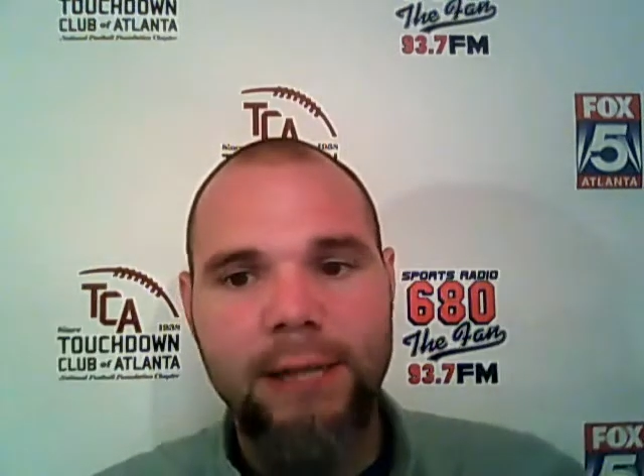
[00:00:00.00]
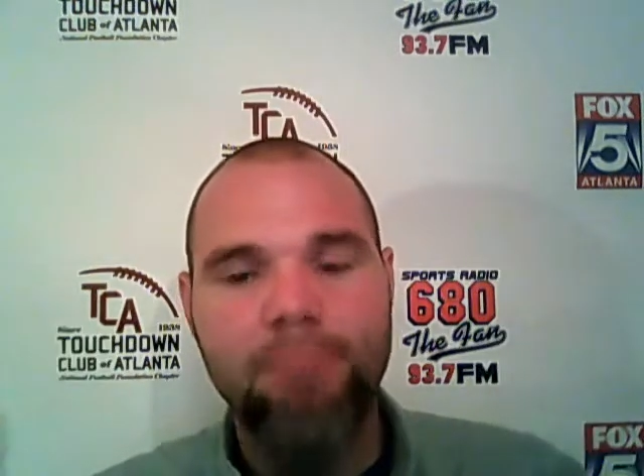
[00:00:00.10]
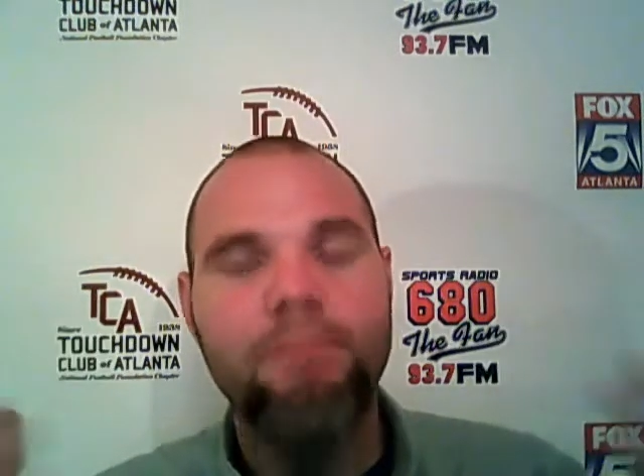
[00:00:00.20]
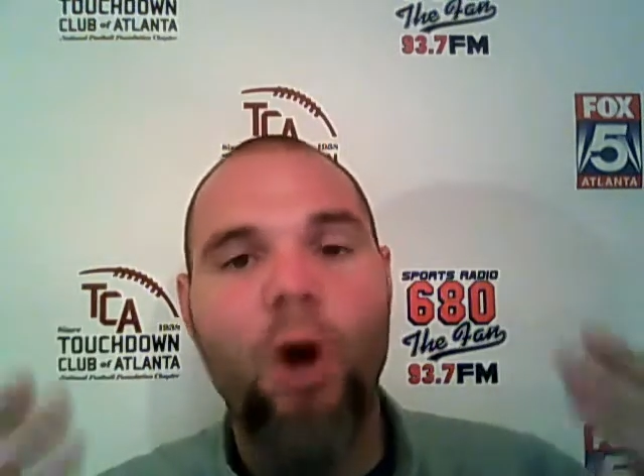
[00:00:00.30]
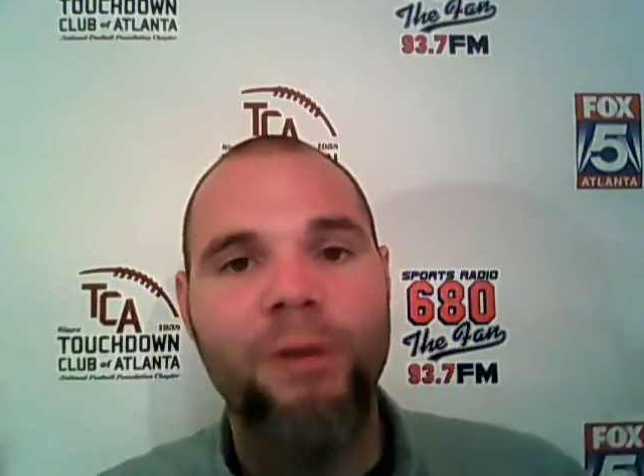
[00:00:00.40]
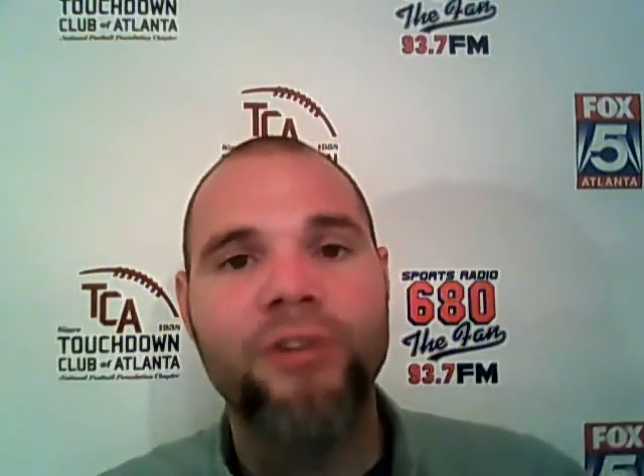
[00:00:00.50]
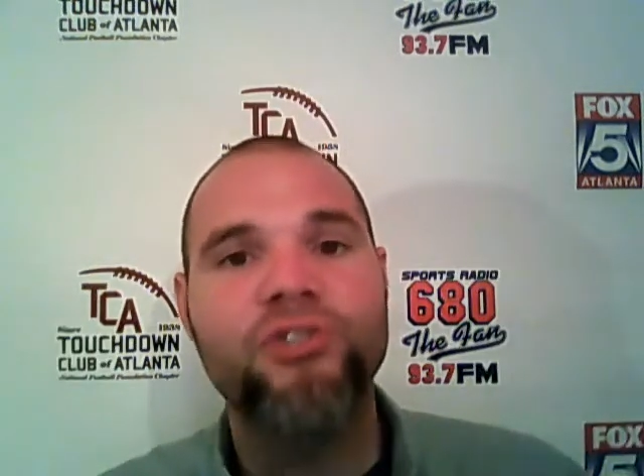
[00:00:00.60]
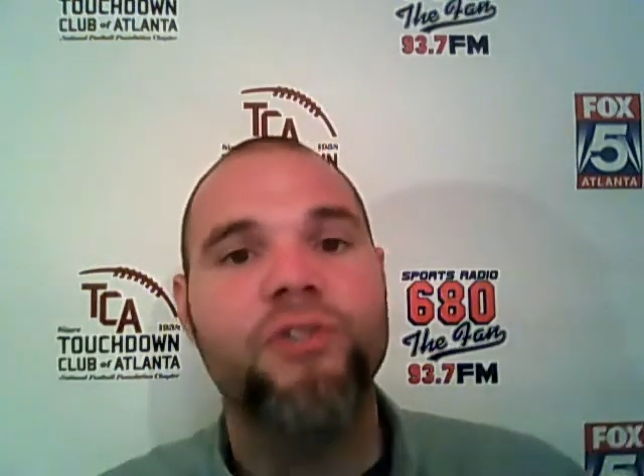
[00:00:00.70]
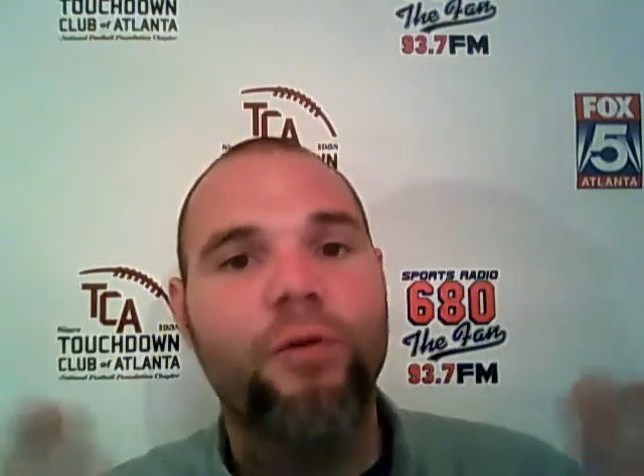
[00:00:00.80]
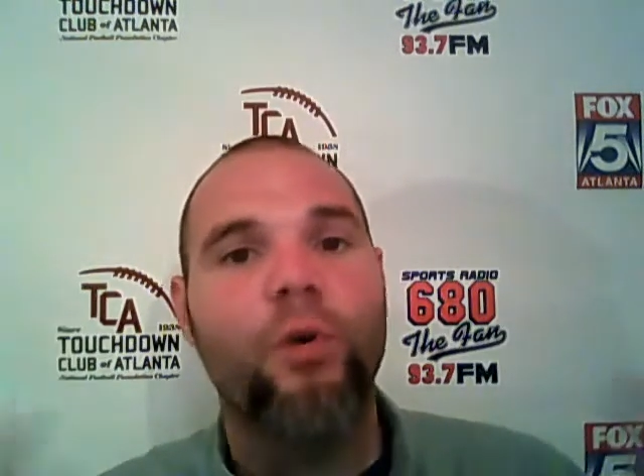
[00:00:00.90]
moments
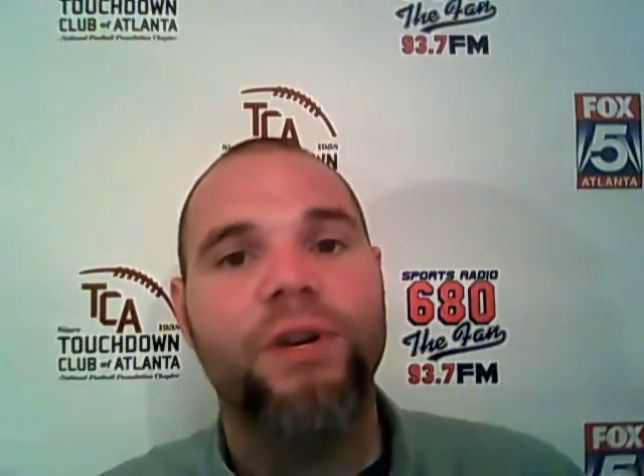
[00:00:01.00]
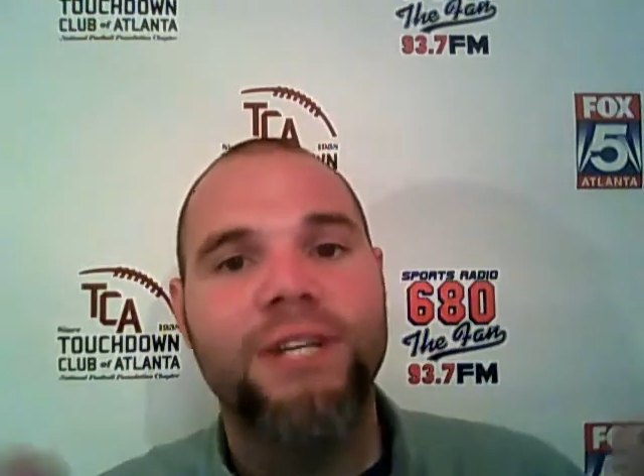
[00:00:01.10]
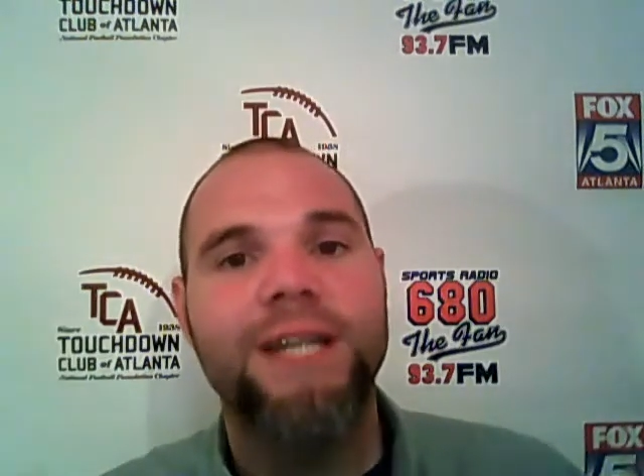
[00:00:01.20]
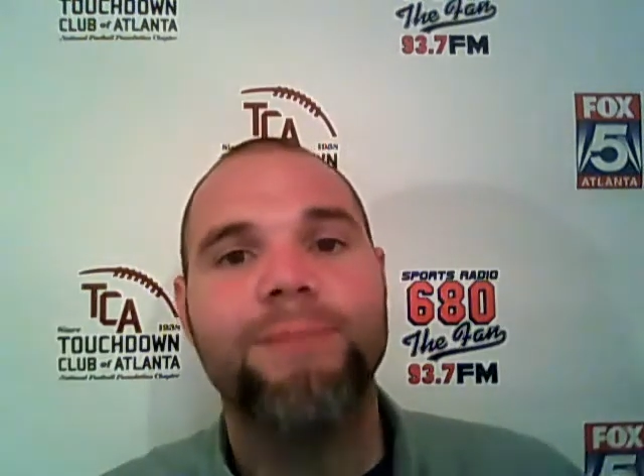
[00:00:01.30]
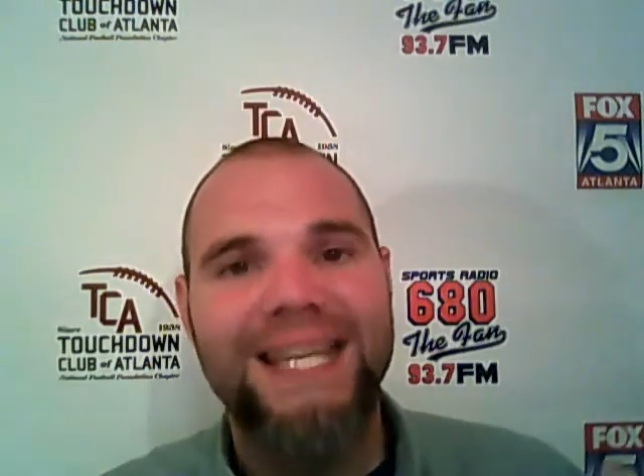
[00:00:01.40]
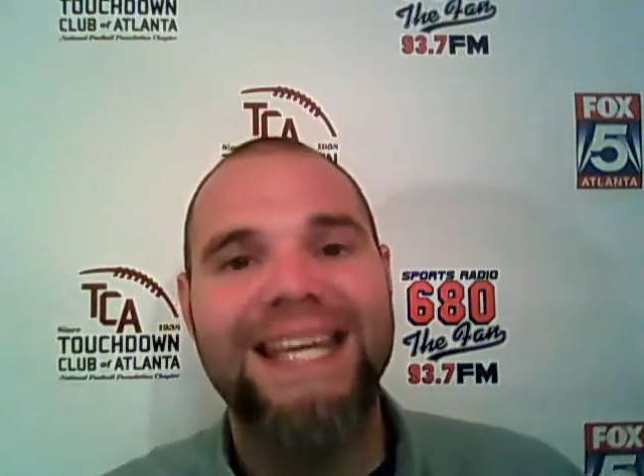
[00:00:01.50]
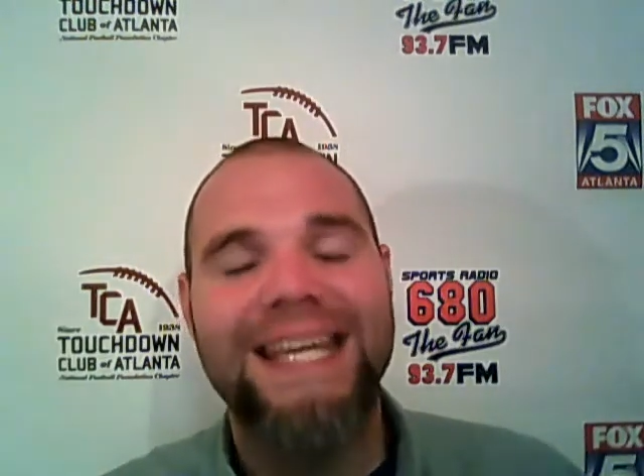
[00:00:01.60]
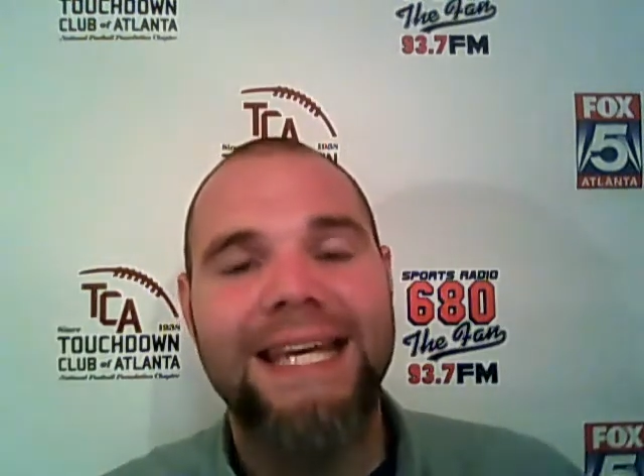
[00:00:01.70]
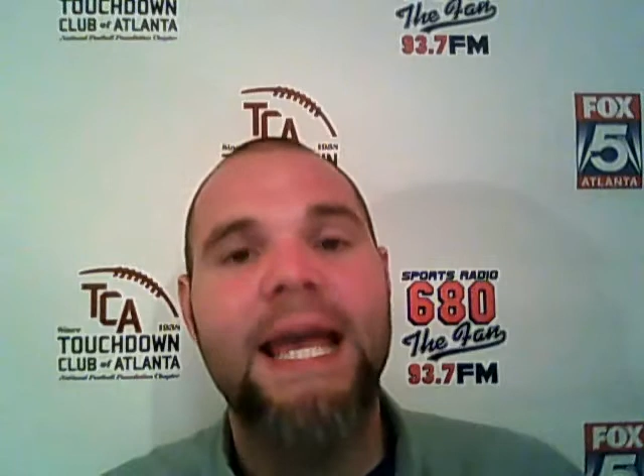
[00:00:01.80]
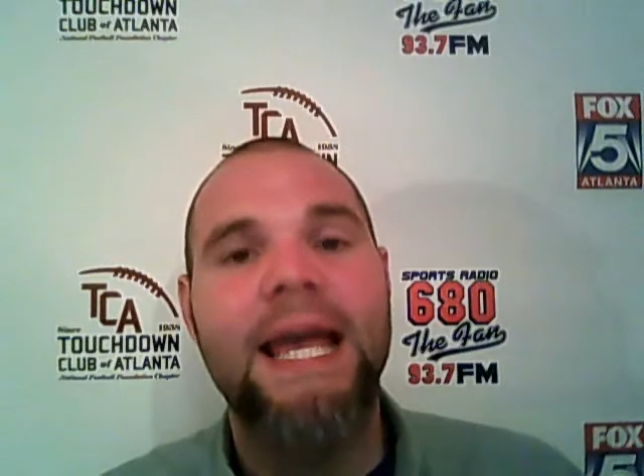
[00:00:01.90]
for Kim
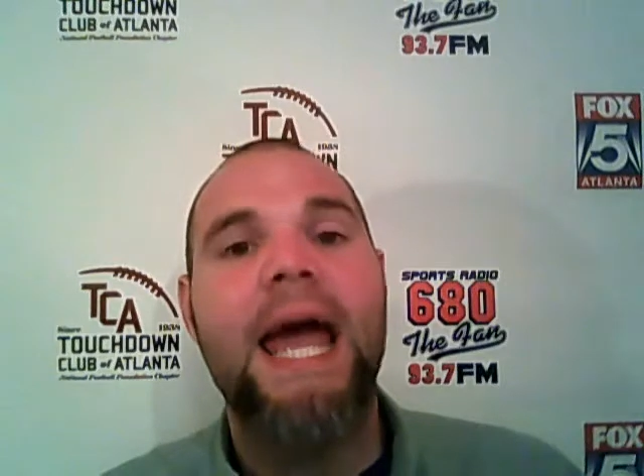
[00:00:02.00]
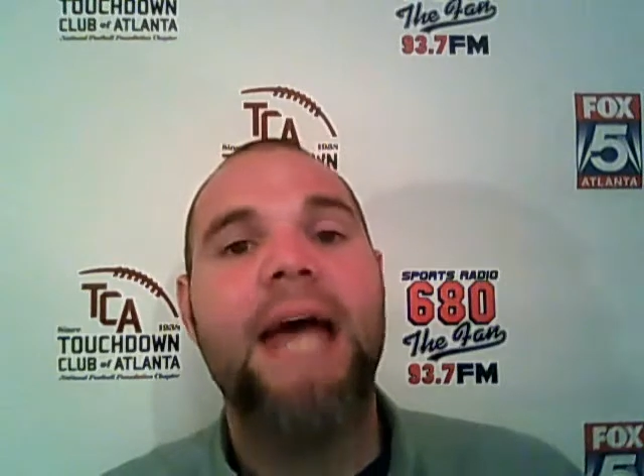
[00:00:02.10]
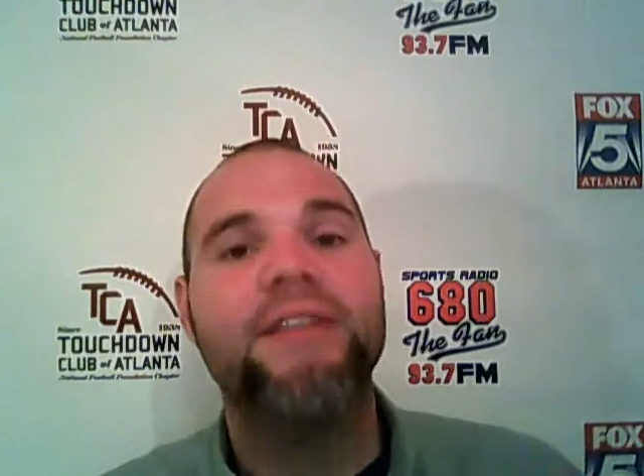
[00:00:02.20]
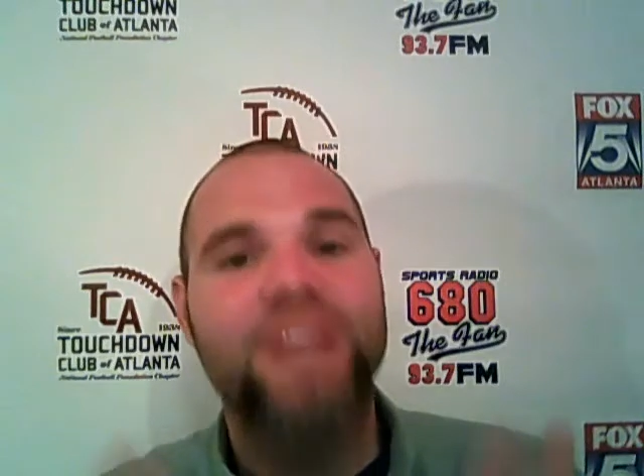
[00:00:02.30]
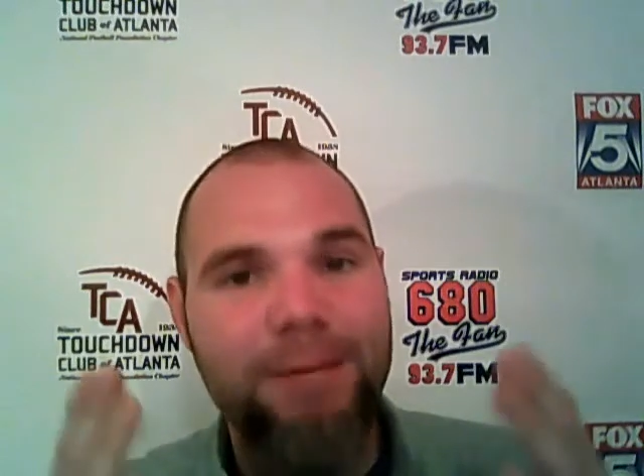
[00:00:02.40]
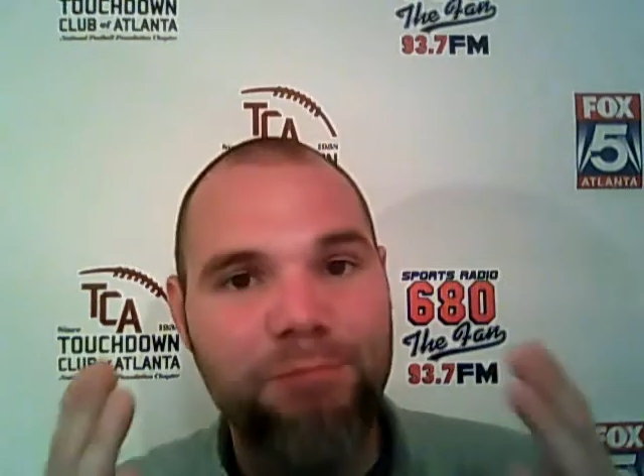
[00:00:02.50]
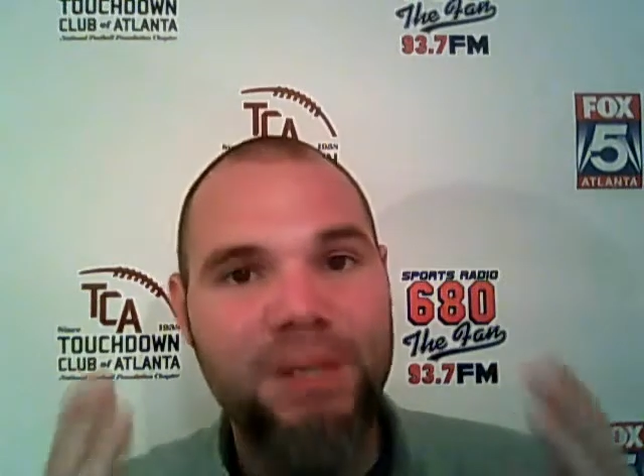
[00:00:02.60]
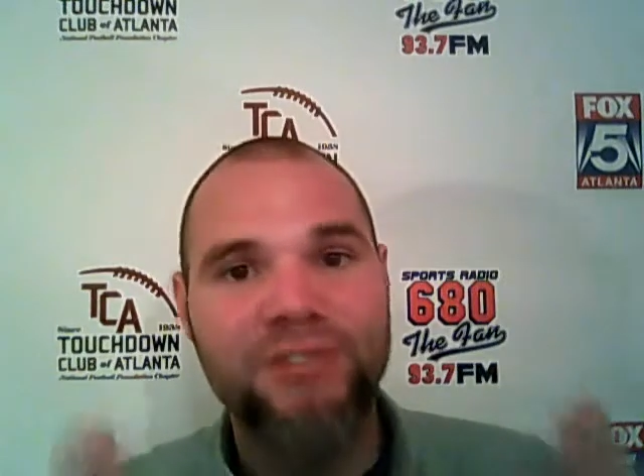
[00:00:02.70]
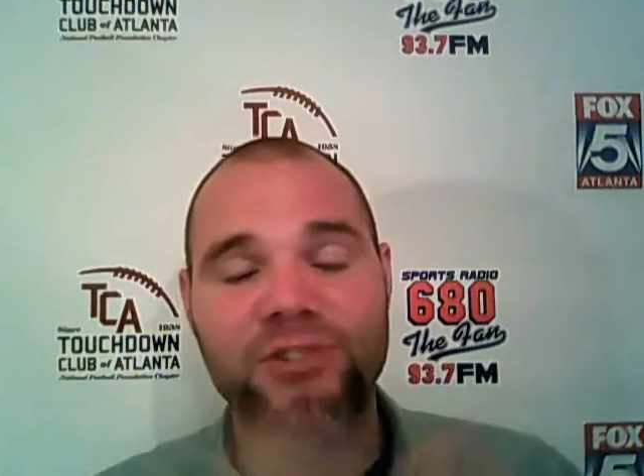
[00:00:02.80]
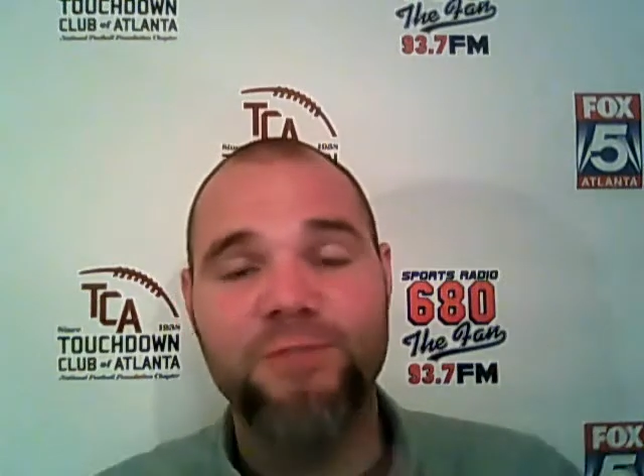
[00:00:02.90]
King as a
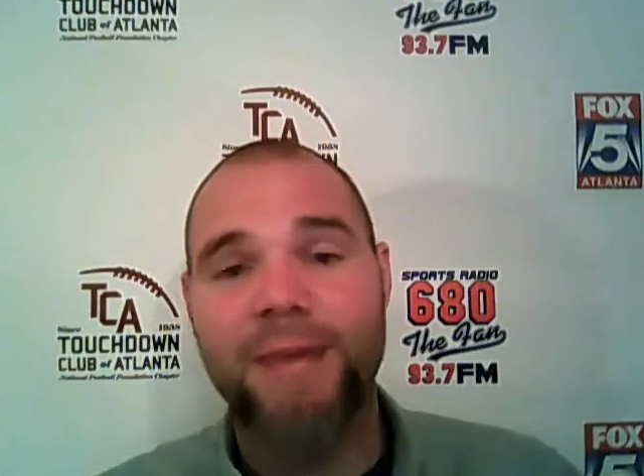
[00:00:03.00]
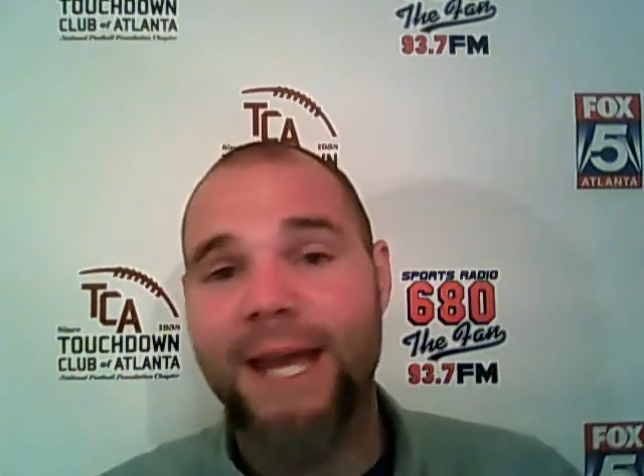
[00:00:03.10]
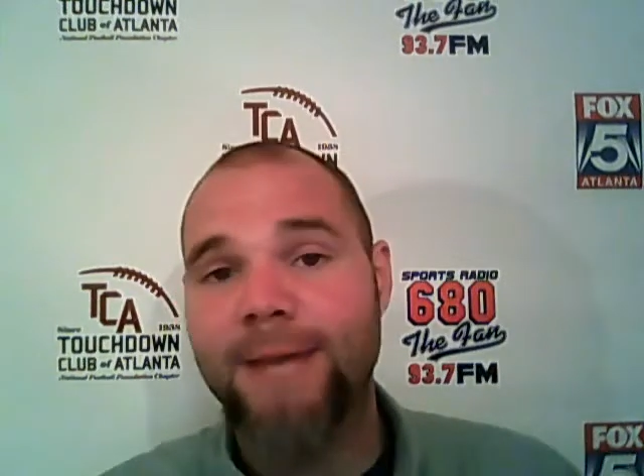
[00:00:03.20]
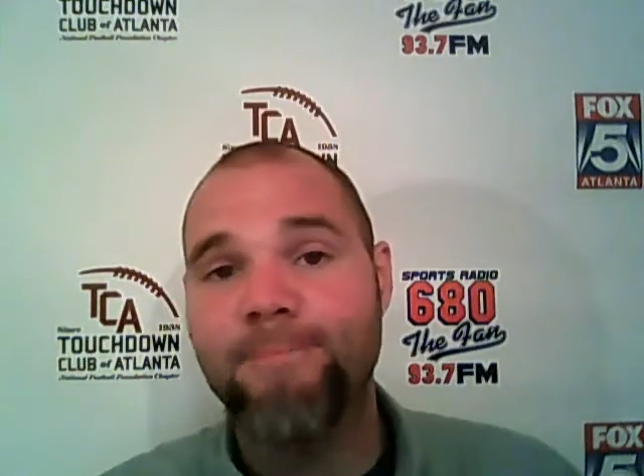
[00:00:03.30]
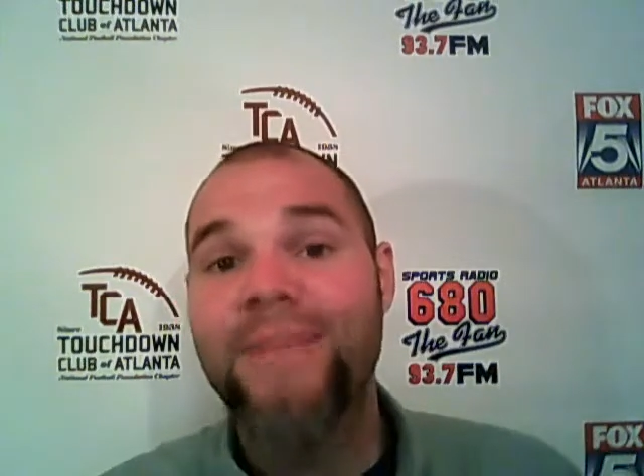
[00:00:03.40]
businessman